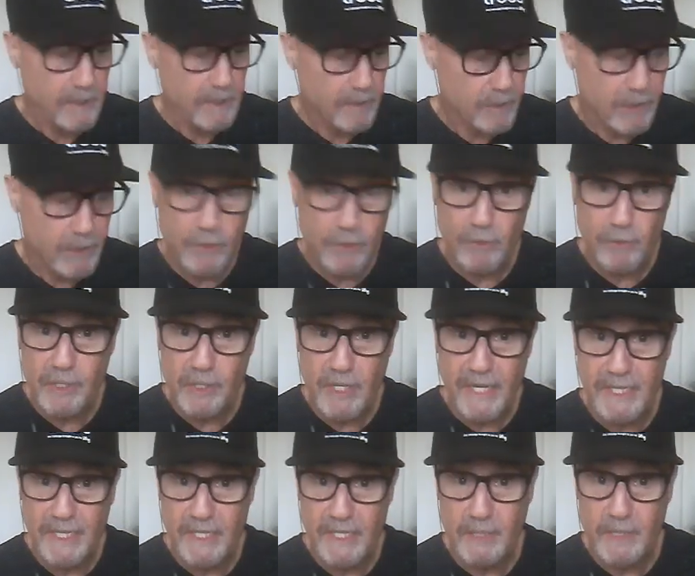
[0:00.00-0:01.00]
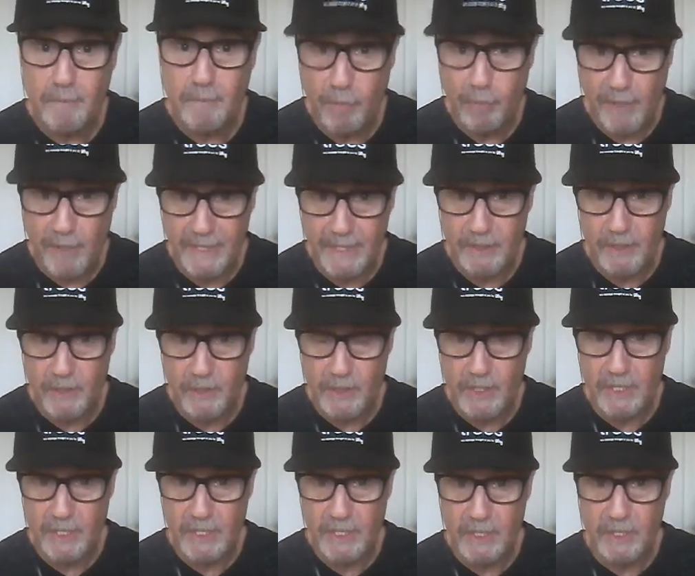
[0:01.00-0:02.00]
still saying it's a brain
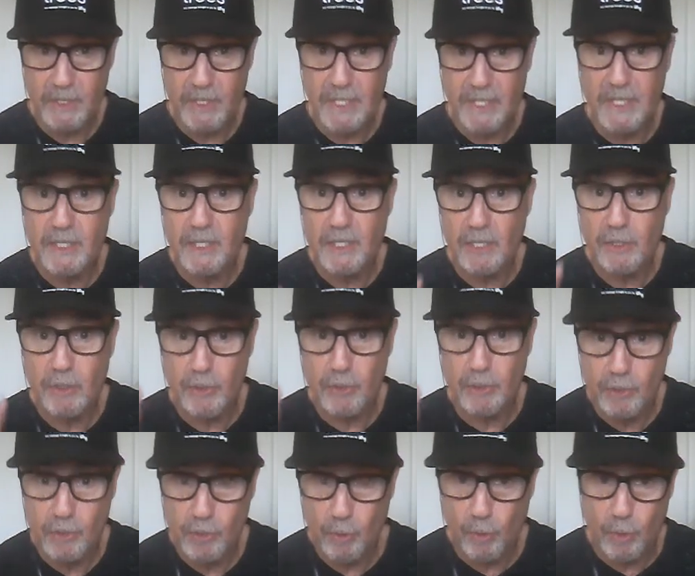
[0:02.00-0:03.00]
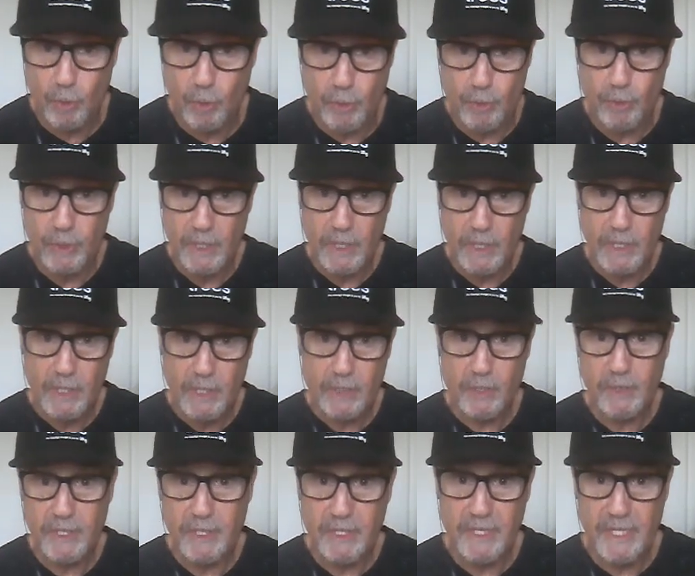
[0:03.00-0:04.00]
disease, it's a disorder.
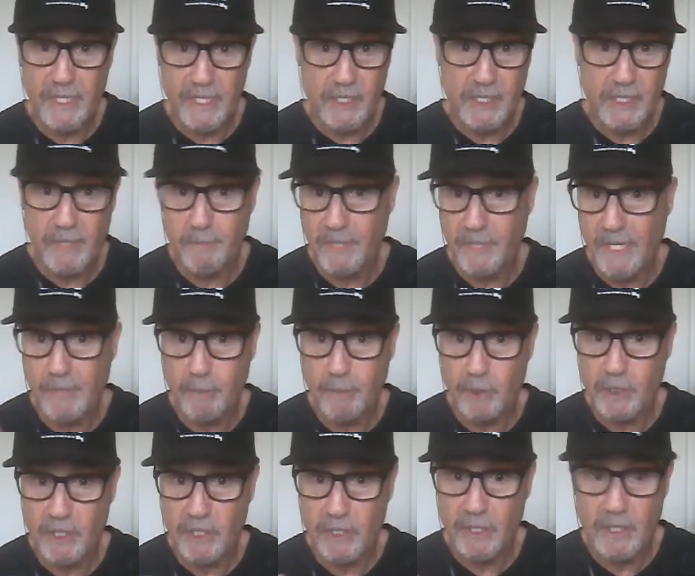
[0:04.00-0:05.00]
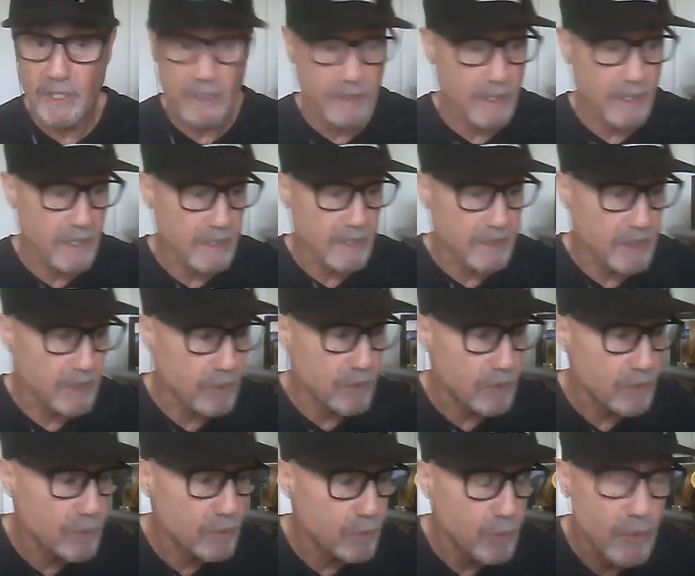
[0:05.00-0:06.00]
So the DSM labels it's a
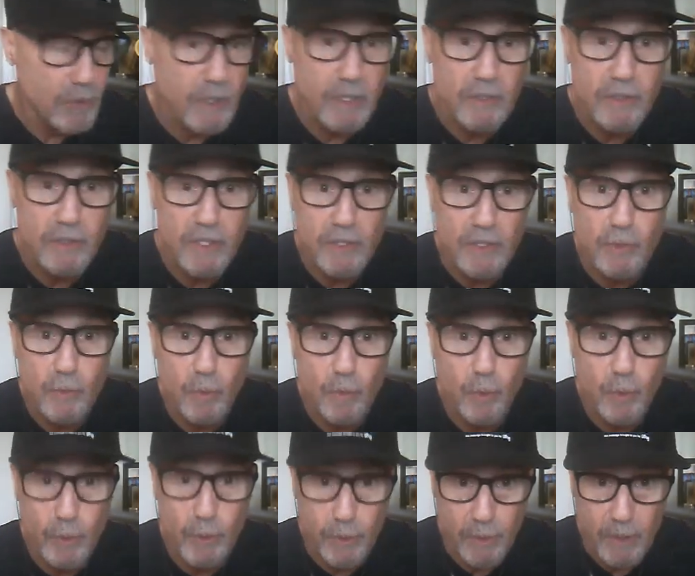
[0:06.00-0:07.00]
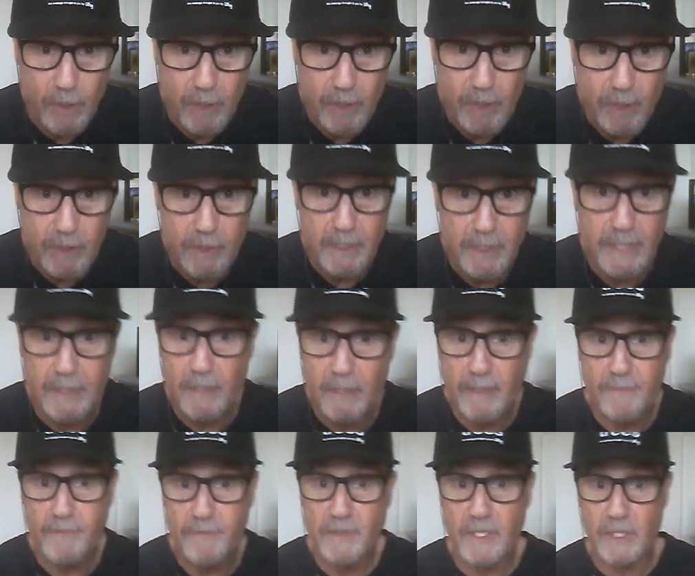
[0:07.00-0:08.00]
disorder. They
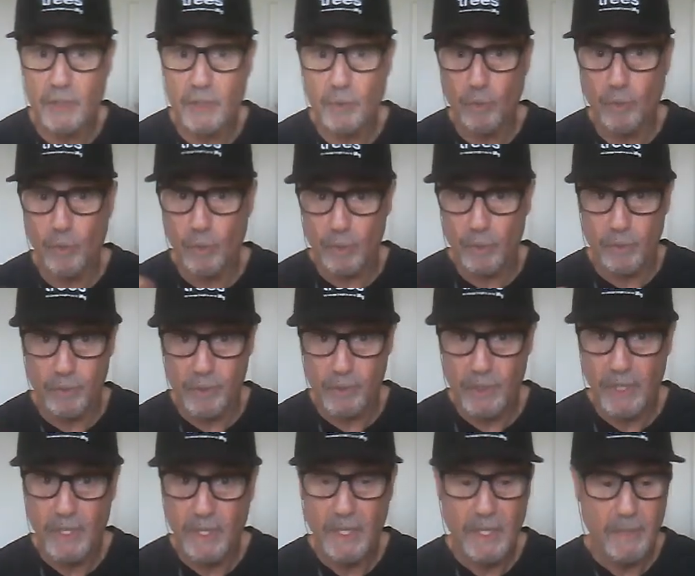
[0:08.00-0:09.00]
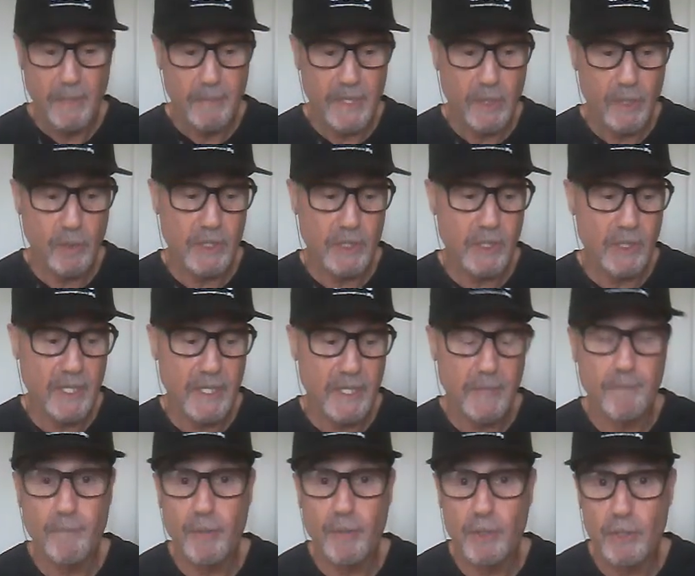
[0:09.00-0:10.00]
love disorders because they
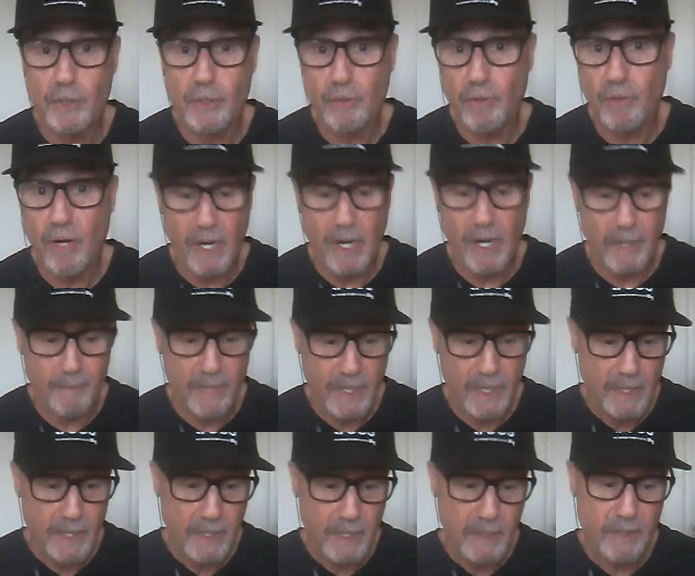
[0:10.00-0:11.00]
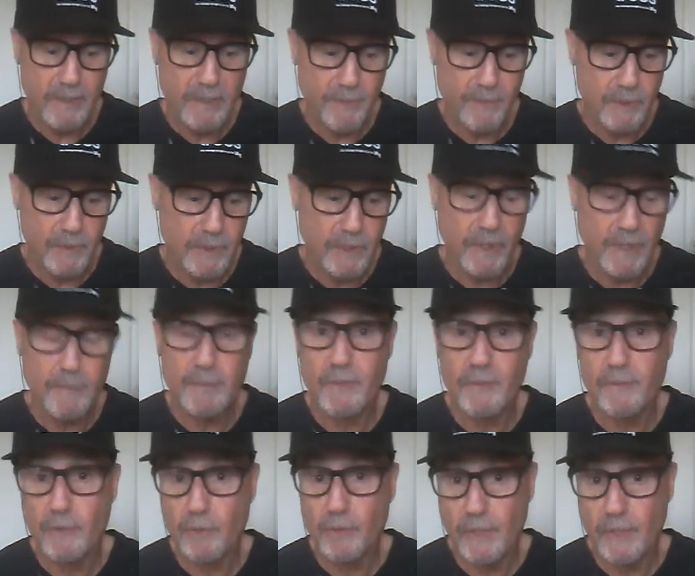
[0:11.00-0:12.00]
can prescribe different types
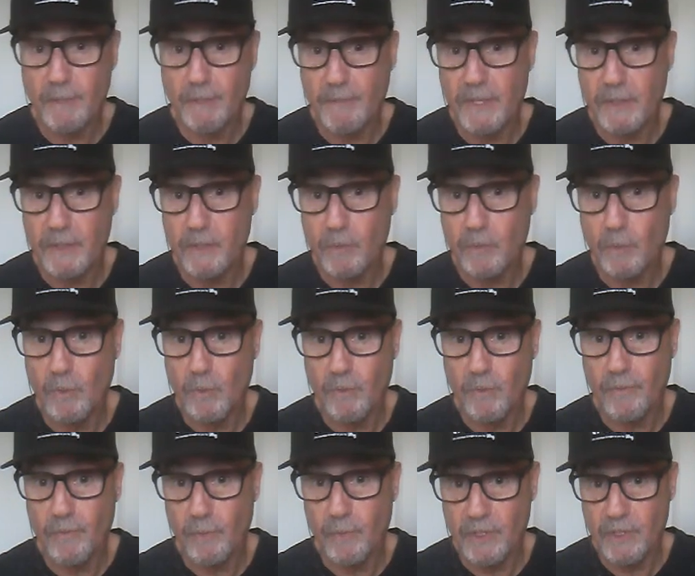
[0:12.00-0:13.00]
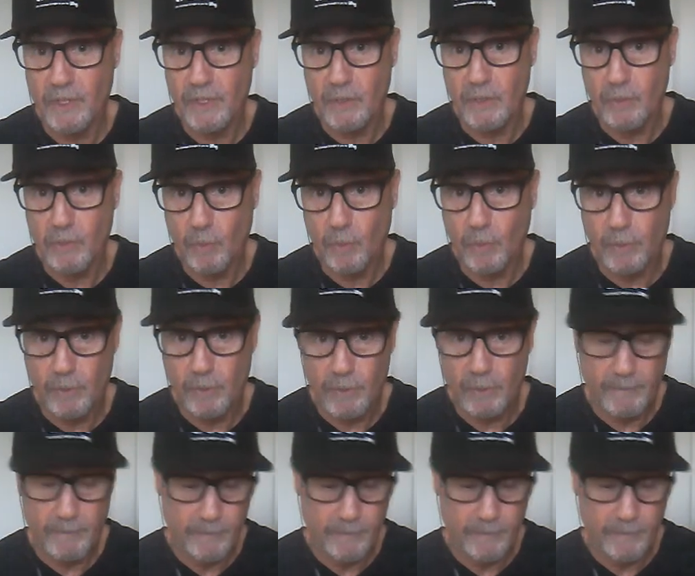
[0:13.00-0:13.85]
of treatments for disorder,